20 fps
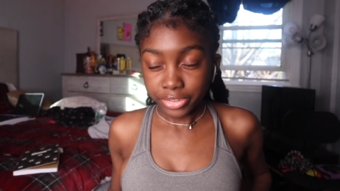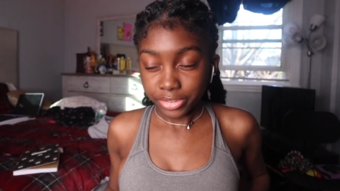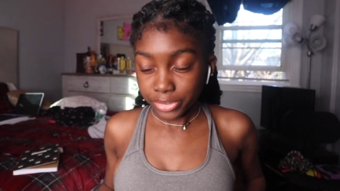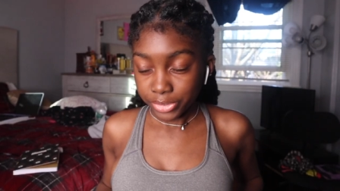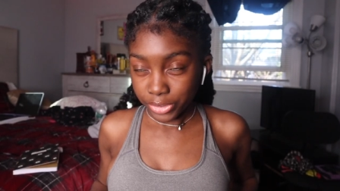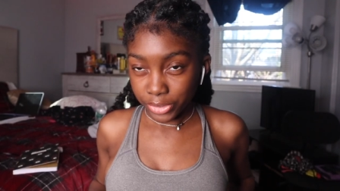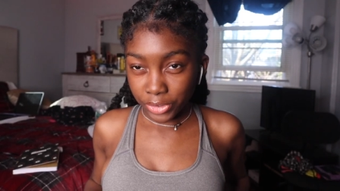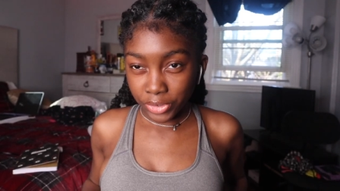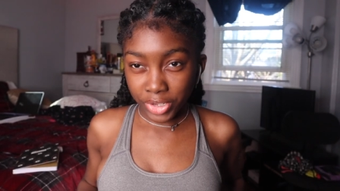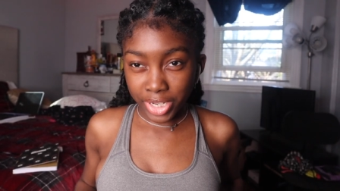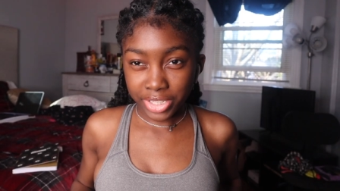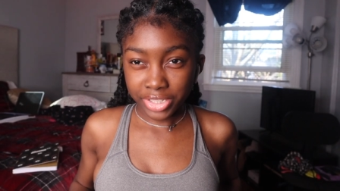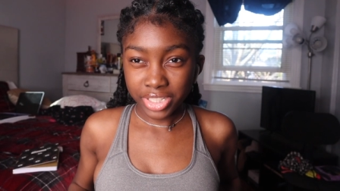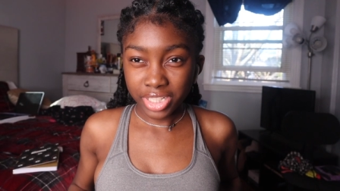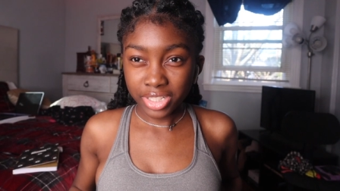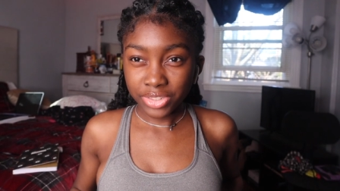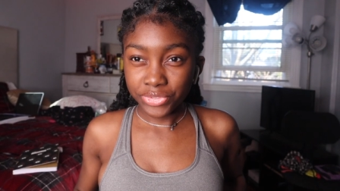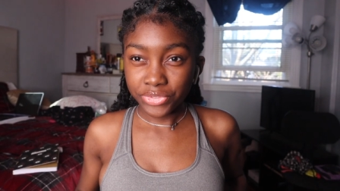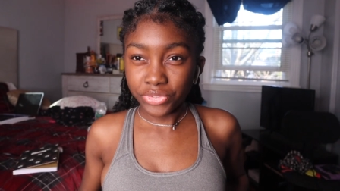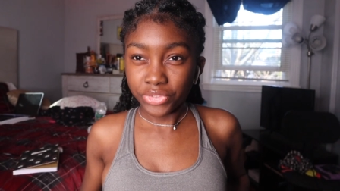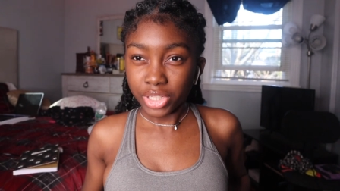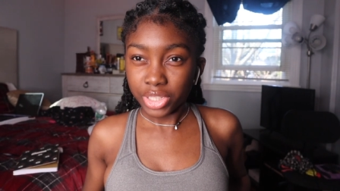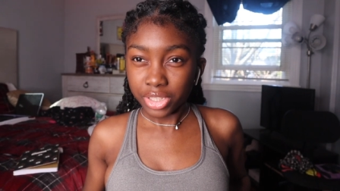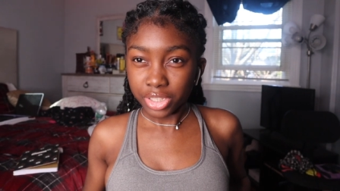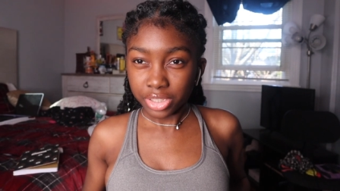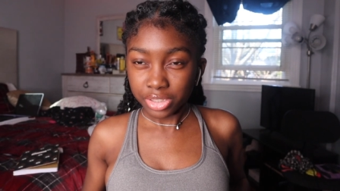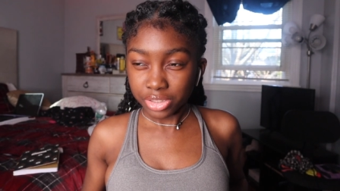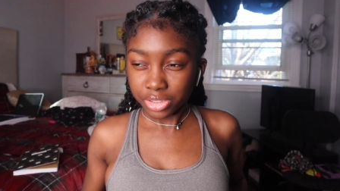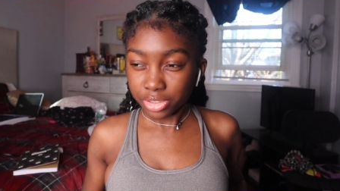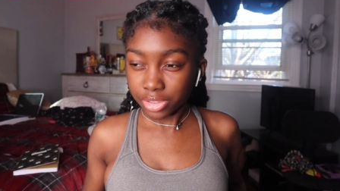so I just
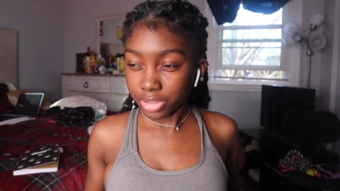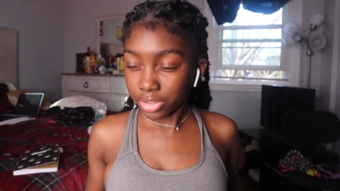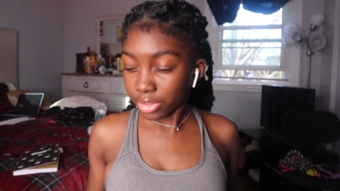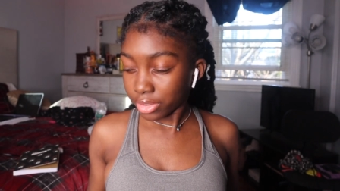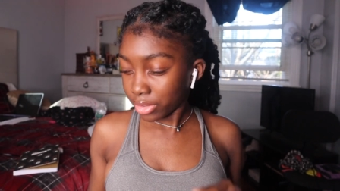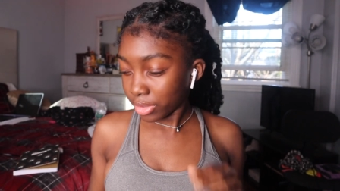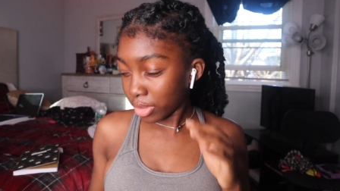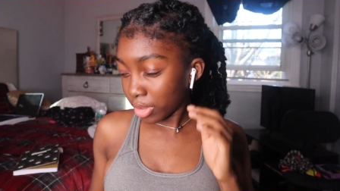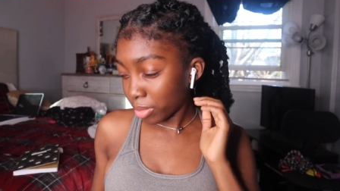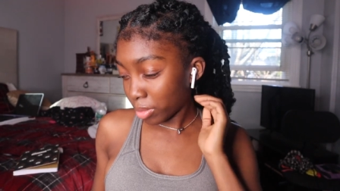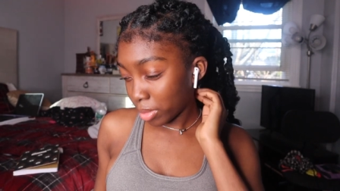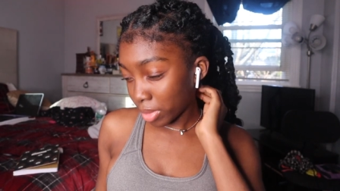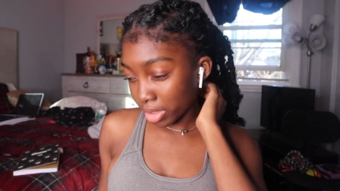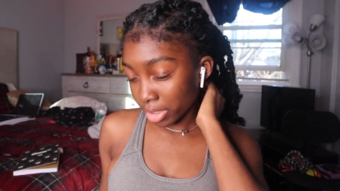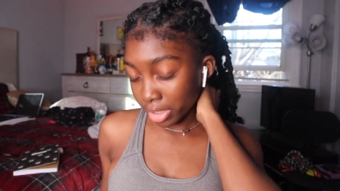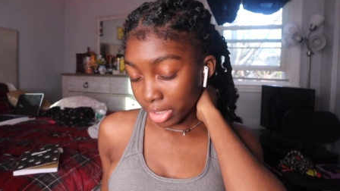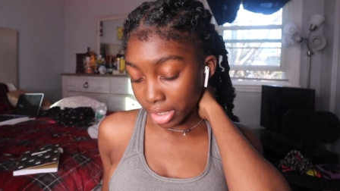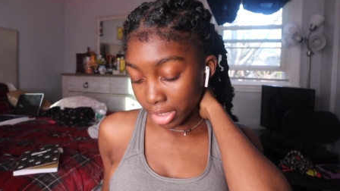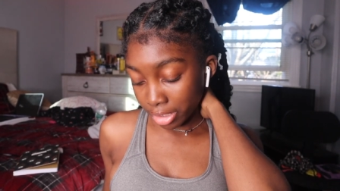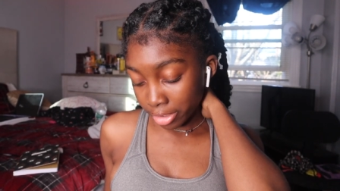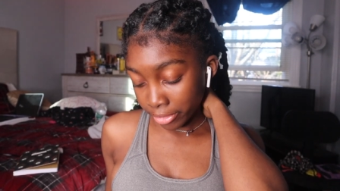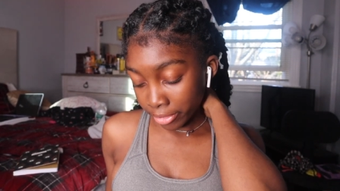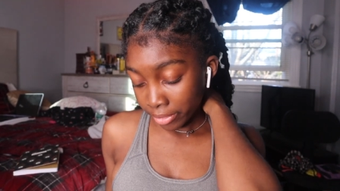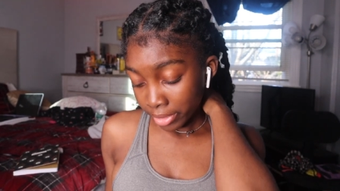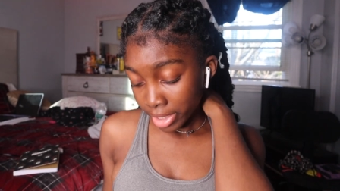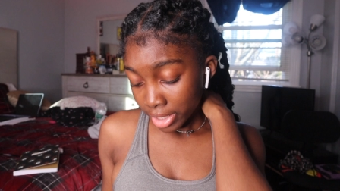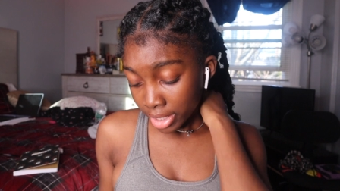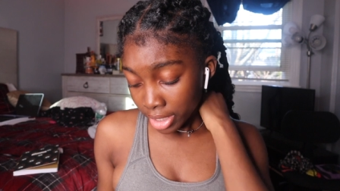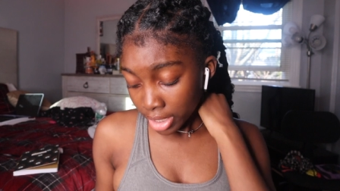finished the workout.